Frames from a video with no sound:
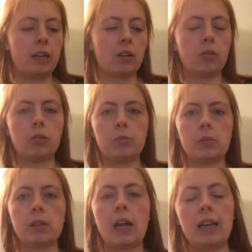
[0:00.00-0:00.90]
and then I got some
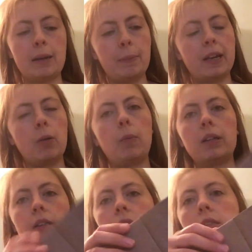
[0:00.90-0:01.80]
slightly bigger
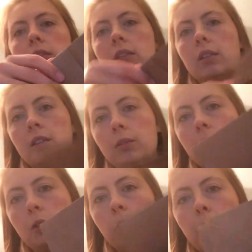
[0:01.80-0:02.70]
ones,
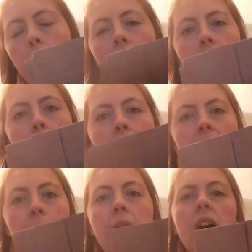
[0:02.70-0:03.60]
which were brown
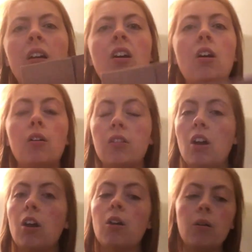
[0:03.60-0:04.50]
paper.
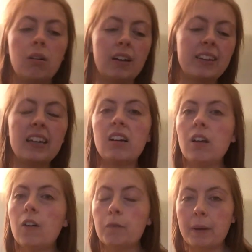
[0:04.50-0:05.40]
Although I think a
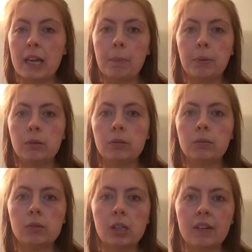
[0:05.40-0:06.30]
lot of
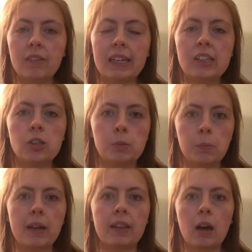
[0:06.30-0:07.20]
people generally
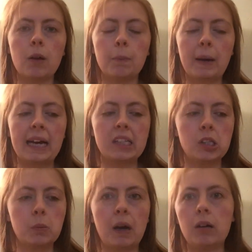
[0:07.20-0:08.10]
just bring their own bags
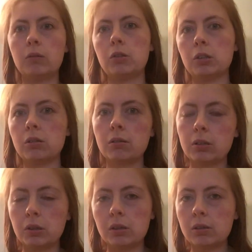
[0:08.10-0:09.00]
as well, just
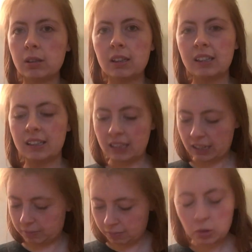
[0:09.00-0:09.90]
because
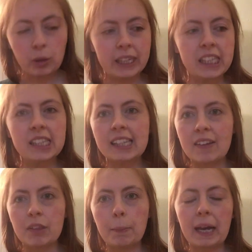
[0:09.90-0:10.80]
they're trying to
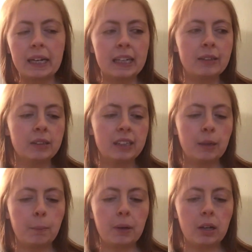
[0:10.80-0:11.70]
save the planet.
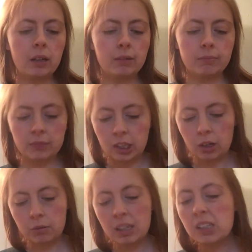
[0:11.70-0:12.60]
But you
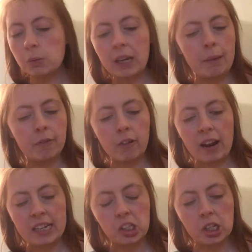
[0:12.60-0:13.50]
know, these will keep for
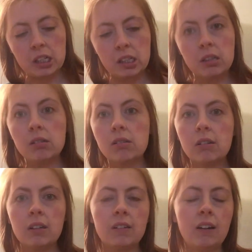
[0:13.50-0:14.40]
ages.